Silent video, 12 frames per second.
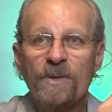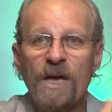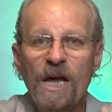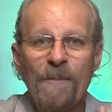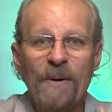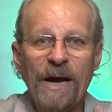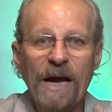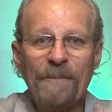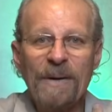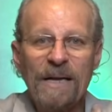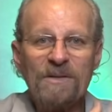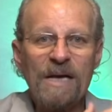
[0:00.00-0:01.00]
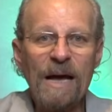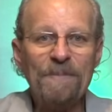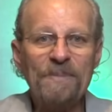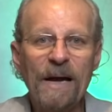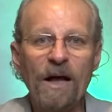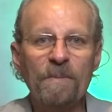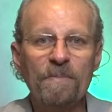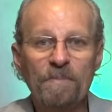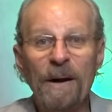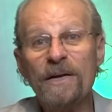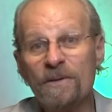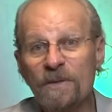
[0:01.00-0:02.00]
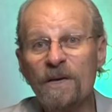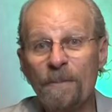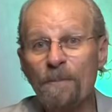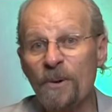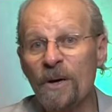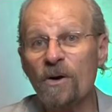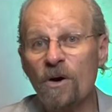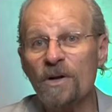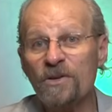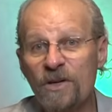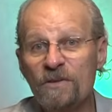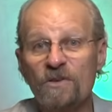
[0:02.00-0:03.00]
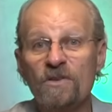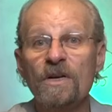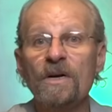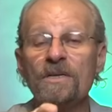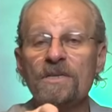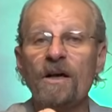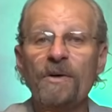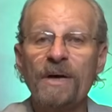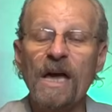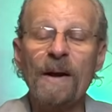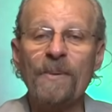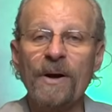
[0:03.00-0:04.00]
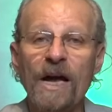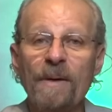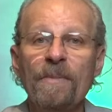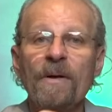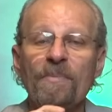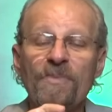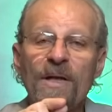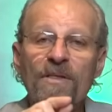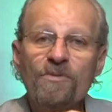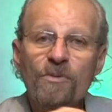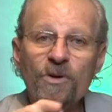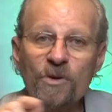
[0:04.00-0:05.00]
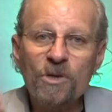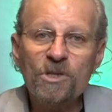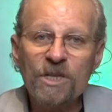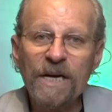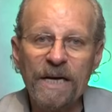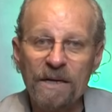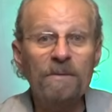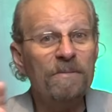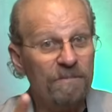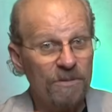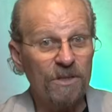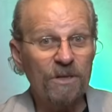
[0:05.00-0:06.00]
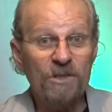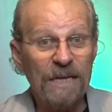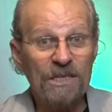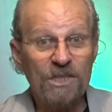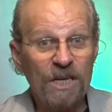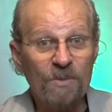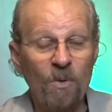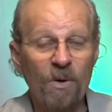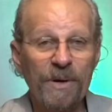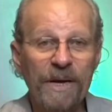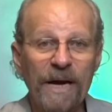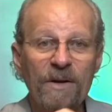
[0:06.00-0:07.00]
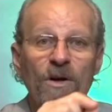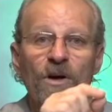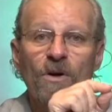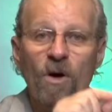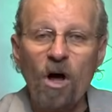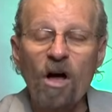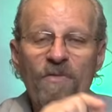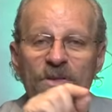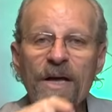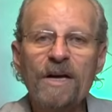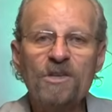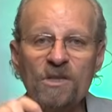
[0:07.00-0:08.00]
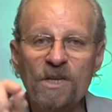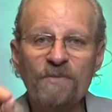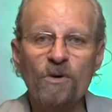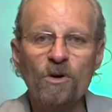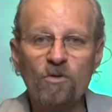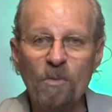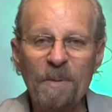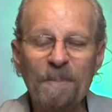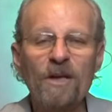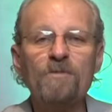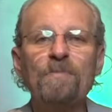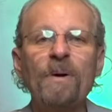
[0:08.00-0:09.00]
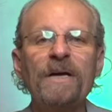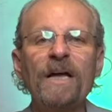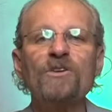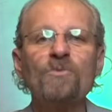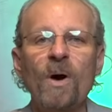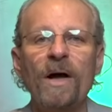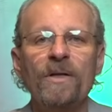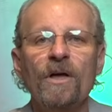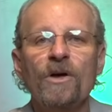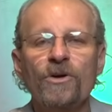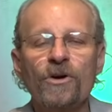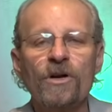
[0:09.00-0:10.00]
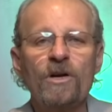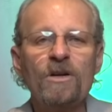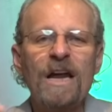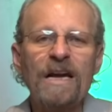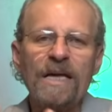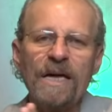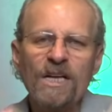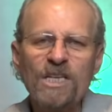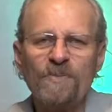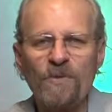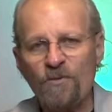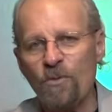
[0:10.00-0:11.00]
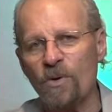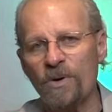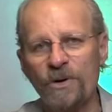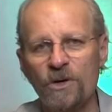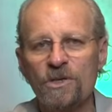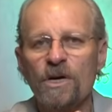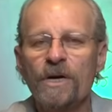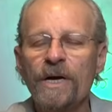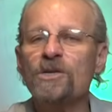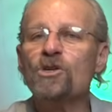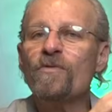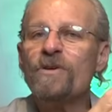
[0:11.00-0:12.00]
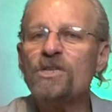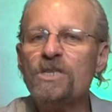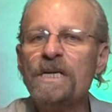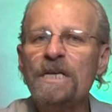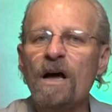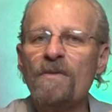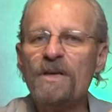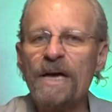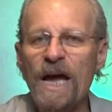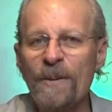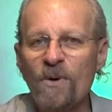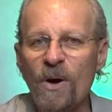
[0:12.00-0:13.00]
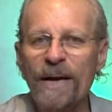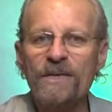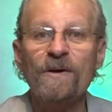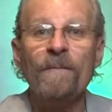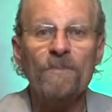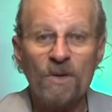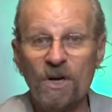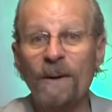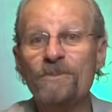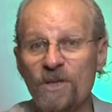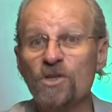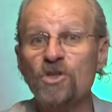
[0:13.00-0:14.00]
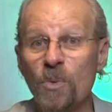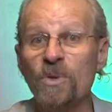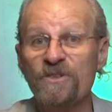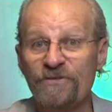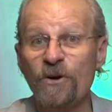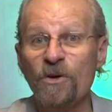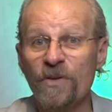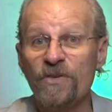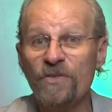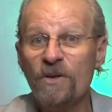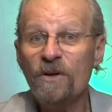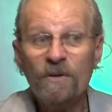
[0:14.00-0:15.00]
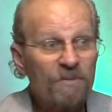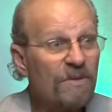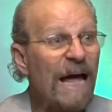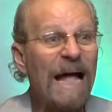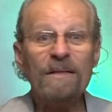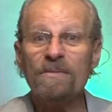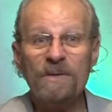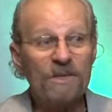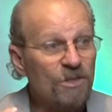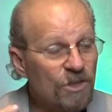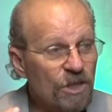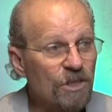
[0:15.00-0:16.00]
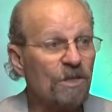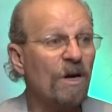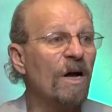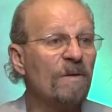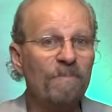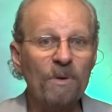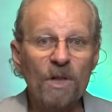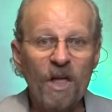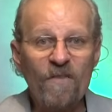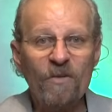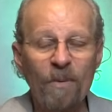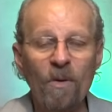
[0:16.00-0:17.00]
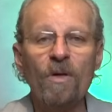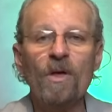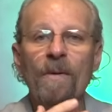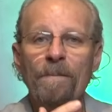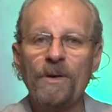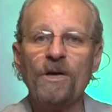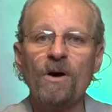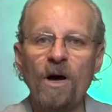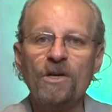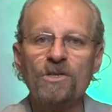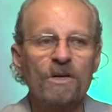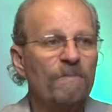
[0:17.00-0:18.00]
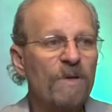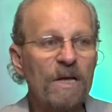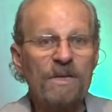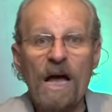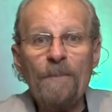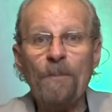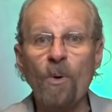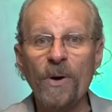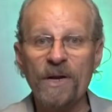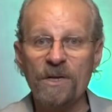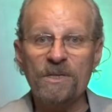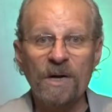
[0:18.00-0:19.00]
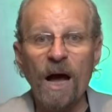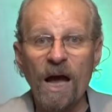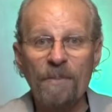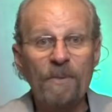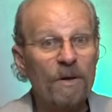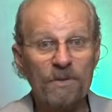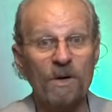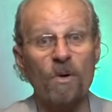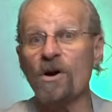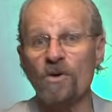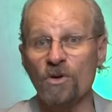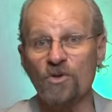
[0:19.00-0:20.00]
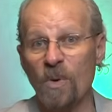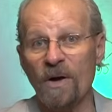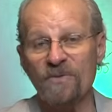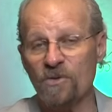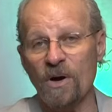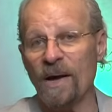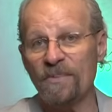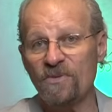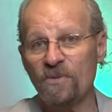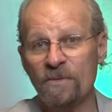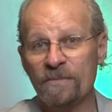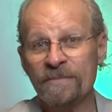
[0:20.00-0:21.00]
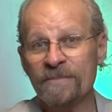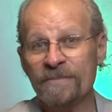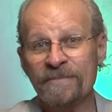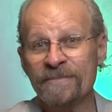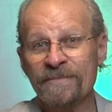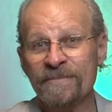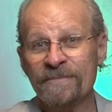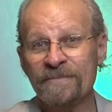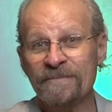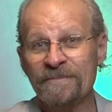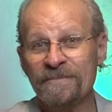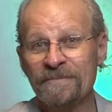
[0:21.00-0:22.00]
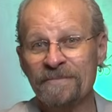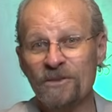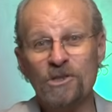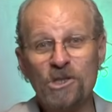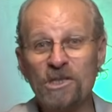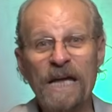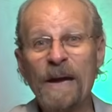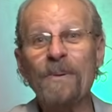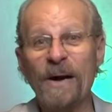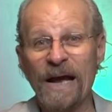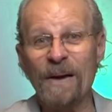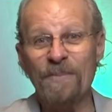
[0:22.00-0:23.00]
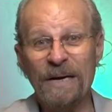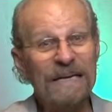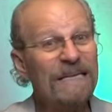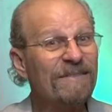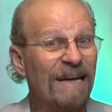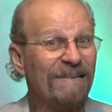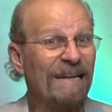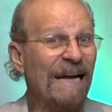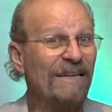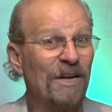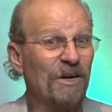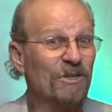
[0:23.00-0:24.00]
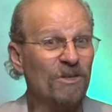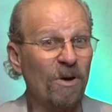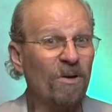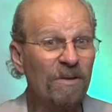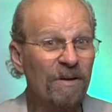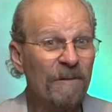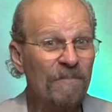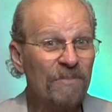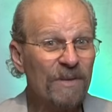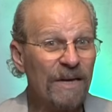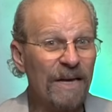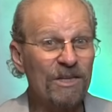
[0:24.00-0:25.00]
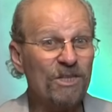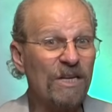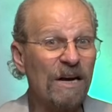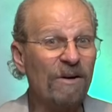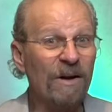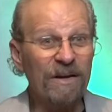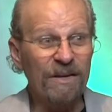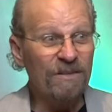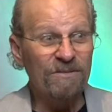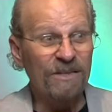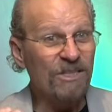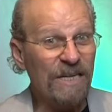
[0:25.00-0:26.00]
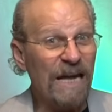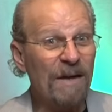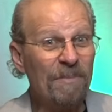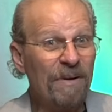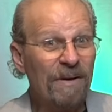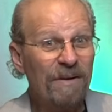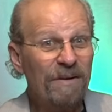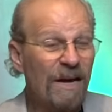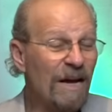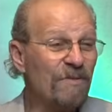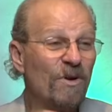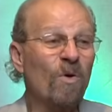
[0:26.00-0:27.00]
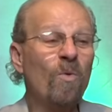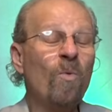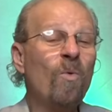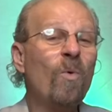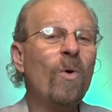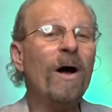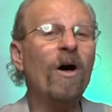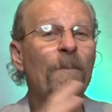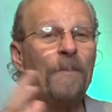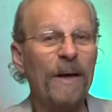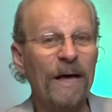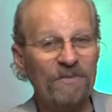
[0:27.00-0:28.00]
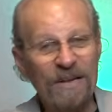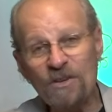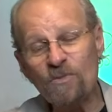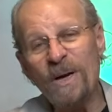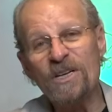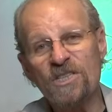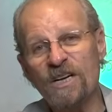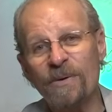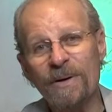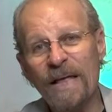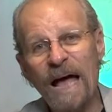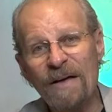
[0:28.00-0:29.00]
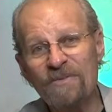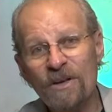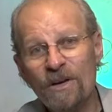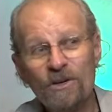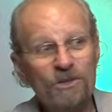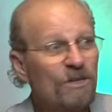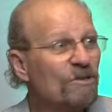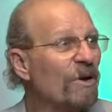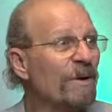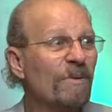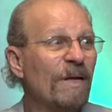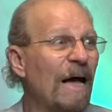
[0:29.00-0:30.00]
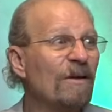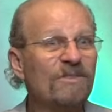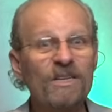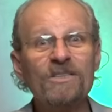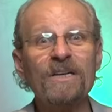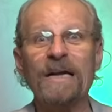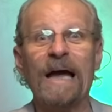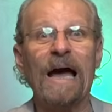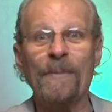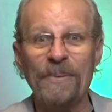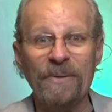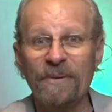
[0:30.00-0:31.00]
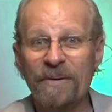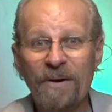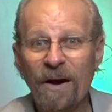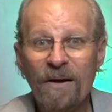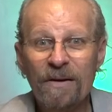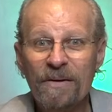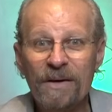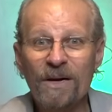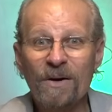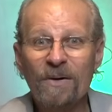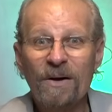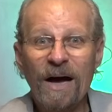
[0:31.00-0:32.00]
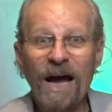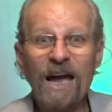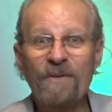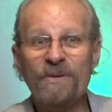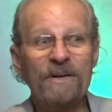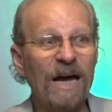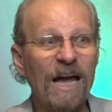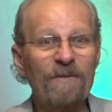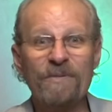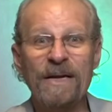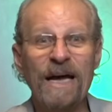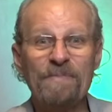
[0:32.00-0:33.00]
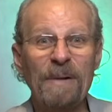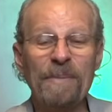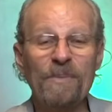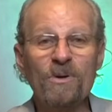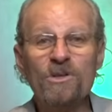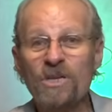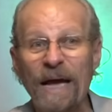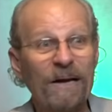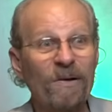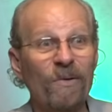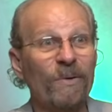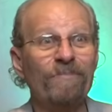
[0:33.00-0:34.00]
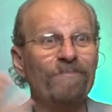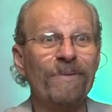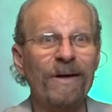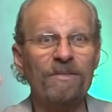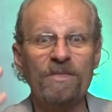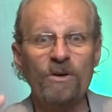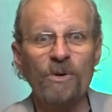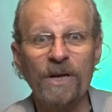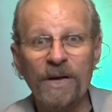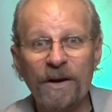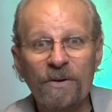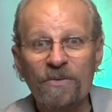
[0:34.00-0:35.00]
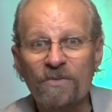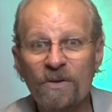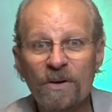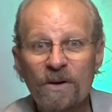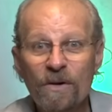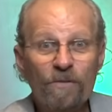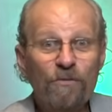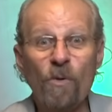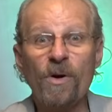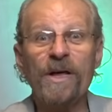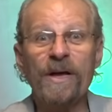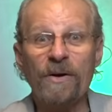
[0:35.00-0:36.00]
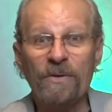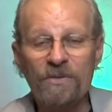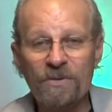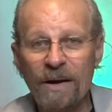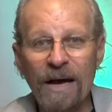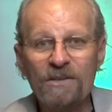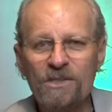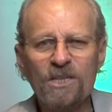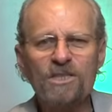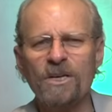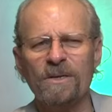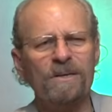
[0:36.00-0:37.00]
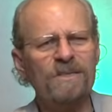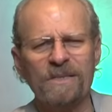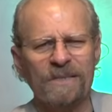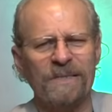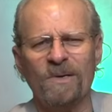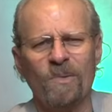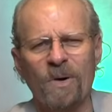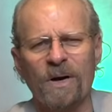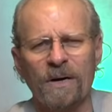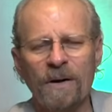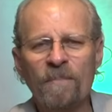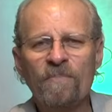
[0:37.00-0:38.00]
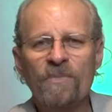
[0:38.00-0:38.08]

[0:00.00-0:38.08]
Abraham got tapped out by the pre-incarnate Jesus, telling Abraham that through your seed, there's that seed war again, all the nations of earth will be blessed. But guess what? You're going to go down to Egypt for 400 years until the sin of the Amorites comes into its fullness. That is just unbelievable, because at that point in time, there are no 12 tribes. There's just Abraham, and he's like 90 years old, and Sarah is the same, and they're well past. That's why Sarah laughs. She's going, well, how's this going to happen? You know, I haven't had my moon cycle in 30 years, 40 years. So how's this going? This isn't going to work.